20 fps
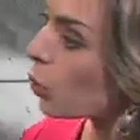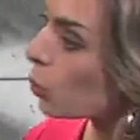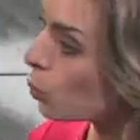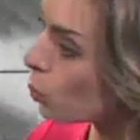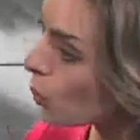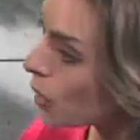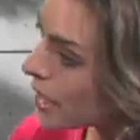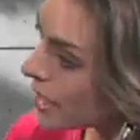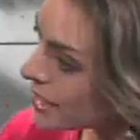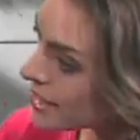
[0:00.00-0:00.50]

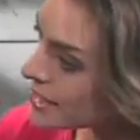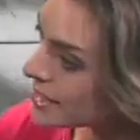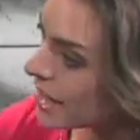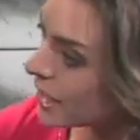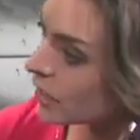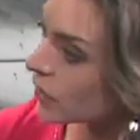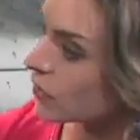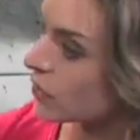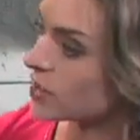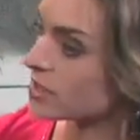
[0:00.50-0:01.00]
winds
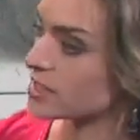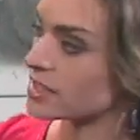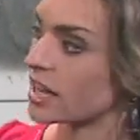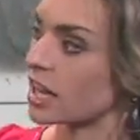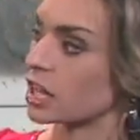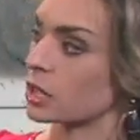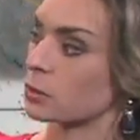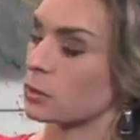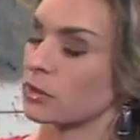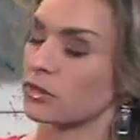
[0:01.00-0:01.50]
out of the
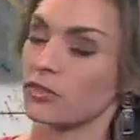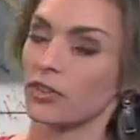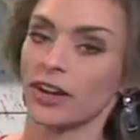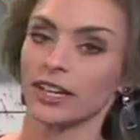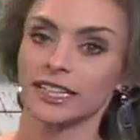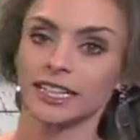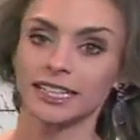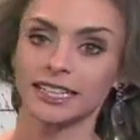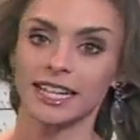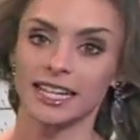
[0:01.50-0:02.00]
south
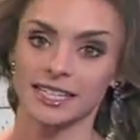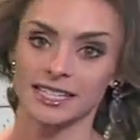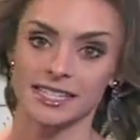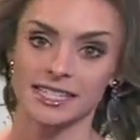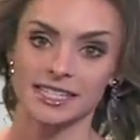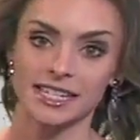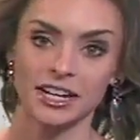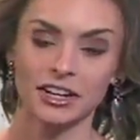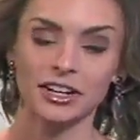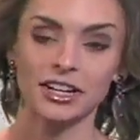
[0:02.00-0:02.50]
providing
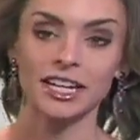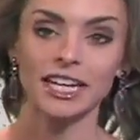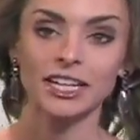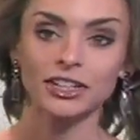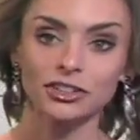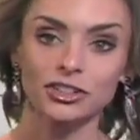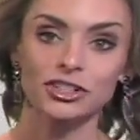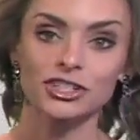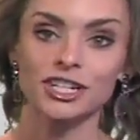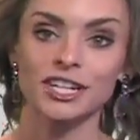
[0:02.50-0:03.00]
necessary
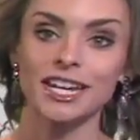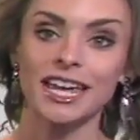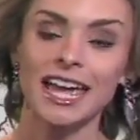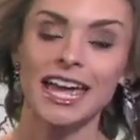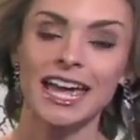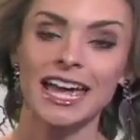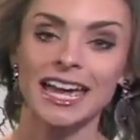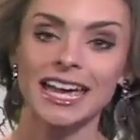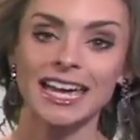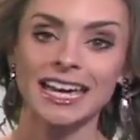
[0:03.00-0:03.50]
energy
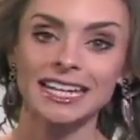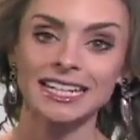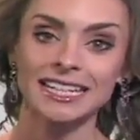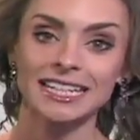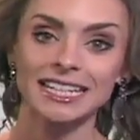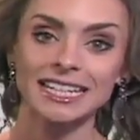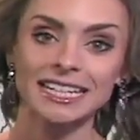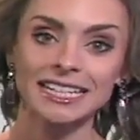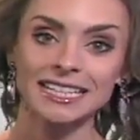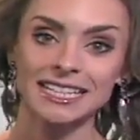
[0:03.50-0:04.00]
and
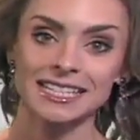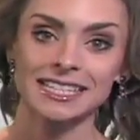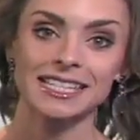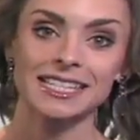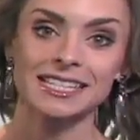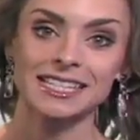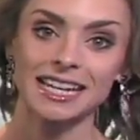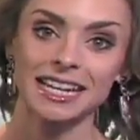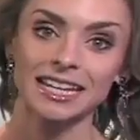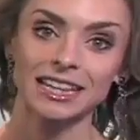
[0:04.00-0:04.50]
heat to
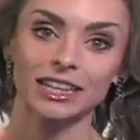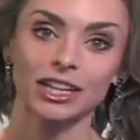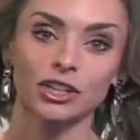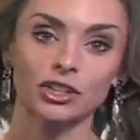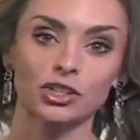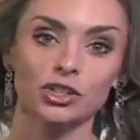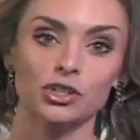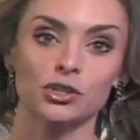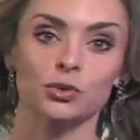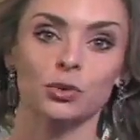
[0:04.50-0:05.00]
sustain
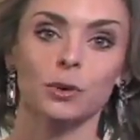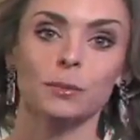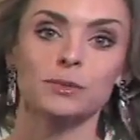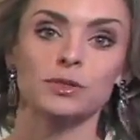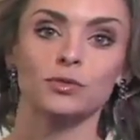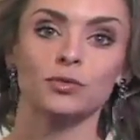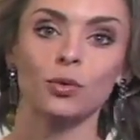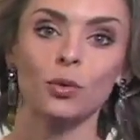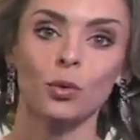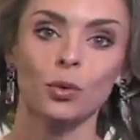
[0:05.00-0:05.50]

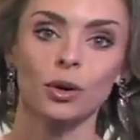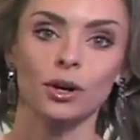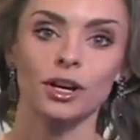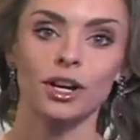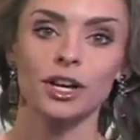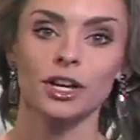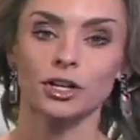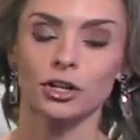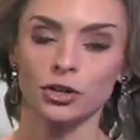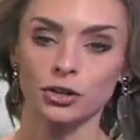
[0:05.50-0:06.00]
thunderstorms for
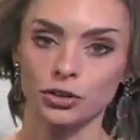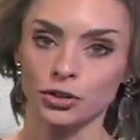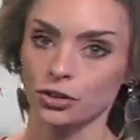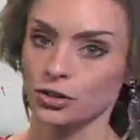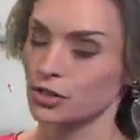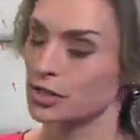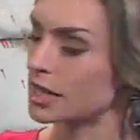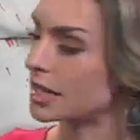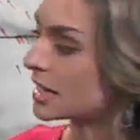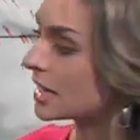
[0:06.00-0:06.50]
your
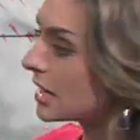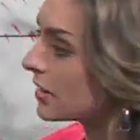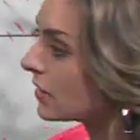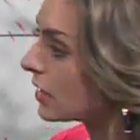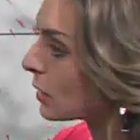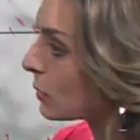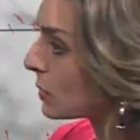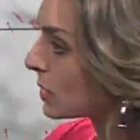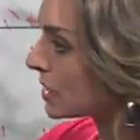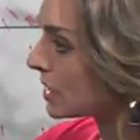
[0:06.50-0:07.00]
Thursday
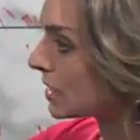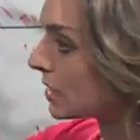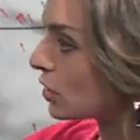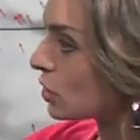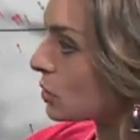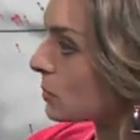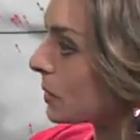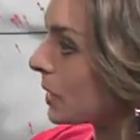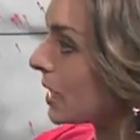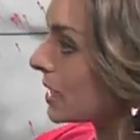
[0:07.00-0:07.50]
evening. We see
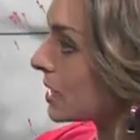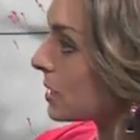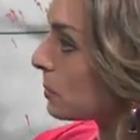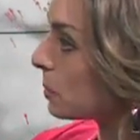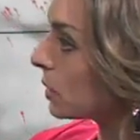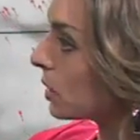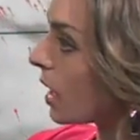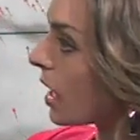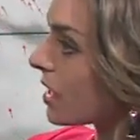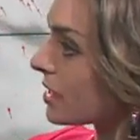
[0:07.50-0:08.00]
those begin to
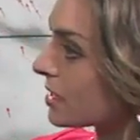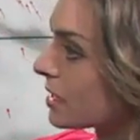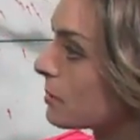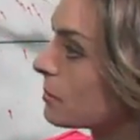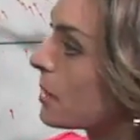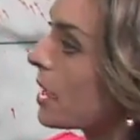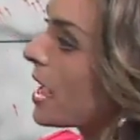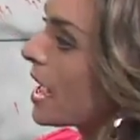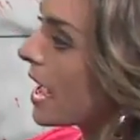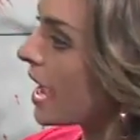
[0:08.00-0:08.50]

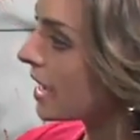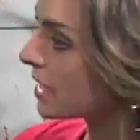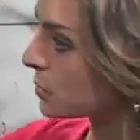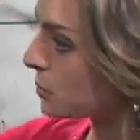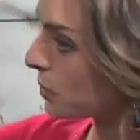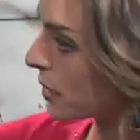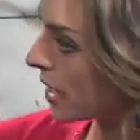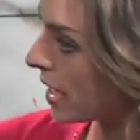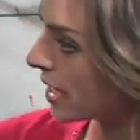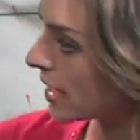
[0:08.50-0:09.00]
blossom as
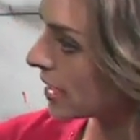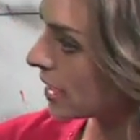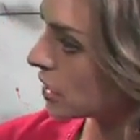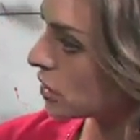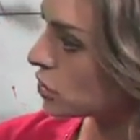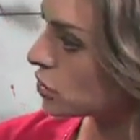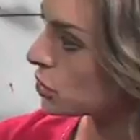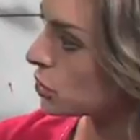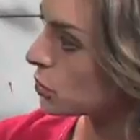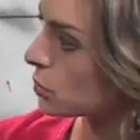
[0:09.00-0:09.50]
we head
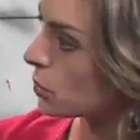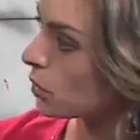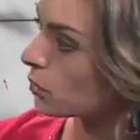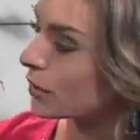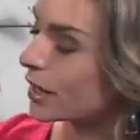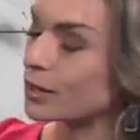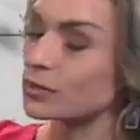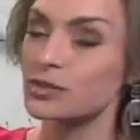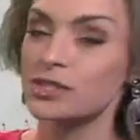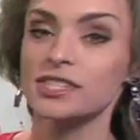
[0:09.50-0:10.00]
into
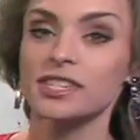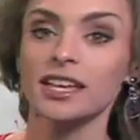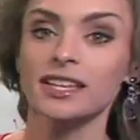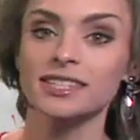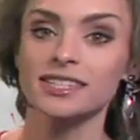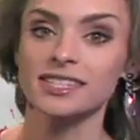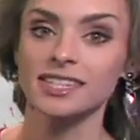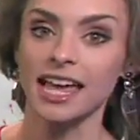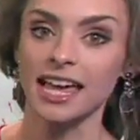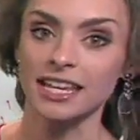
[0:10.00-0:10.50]
around
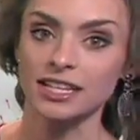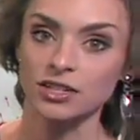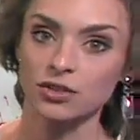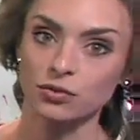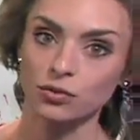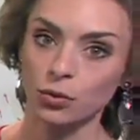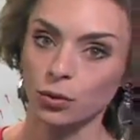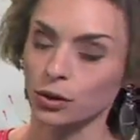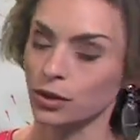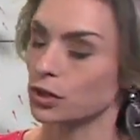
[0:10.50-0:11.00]
sunset
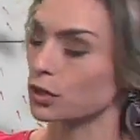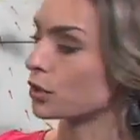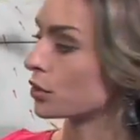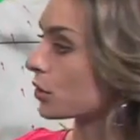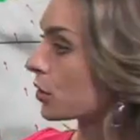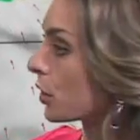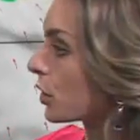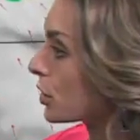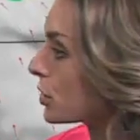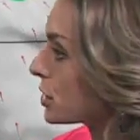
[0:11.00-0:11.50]
for your
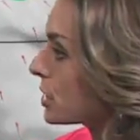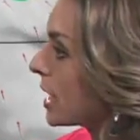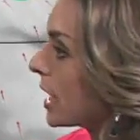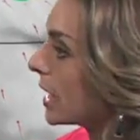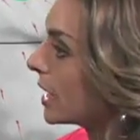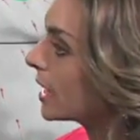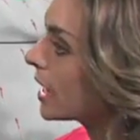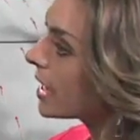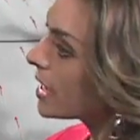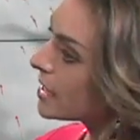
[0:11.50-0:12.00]

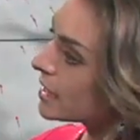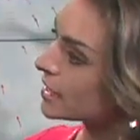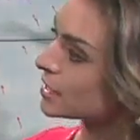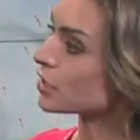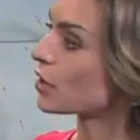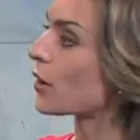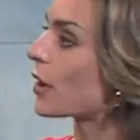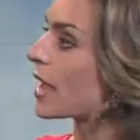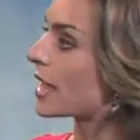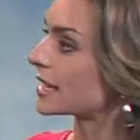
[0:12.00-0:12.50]
Thursday. Let's
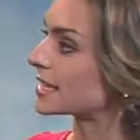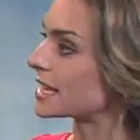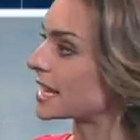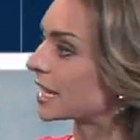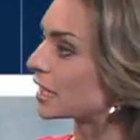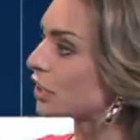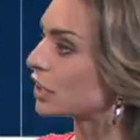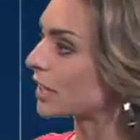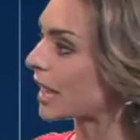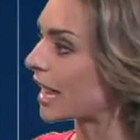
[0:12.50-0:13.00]
go ahead and
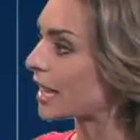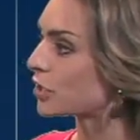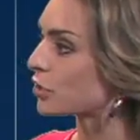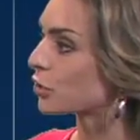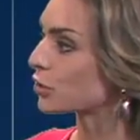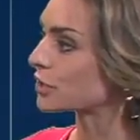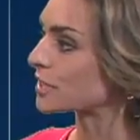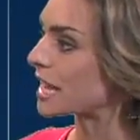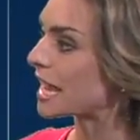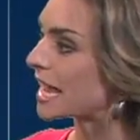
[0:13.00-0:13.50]
take a look at
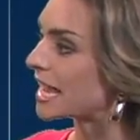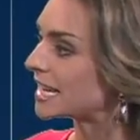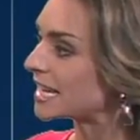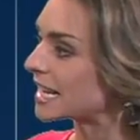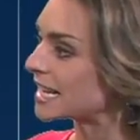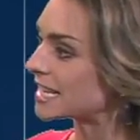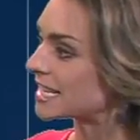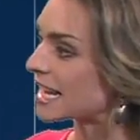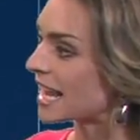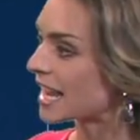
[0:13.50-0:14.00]
your
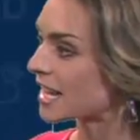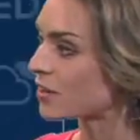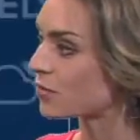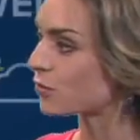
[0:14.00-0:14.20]
10 day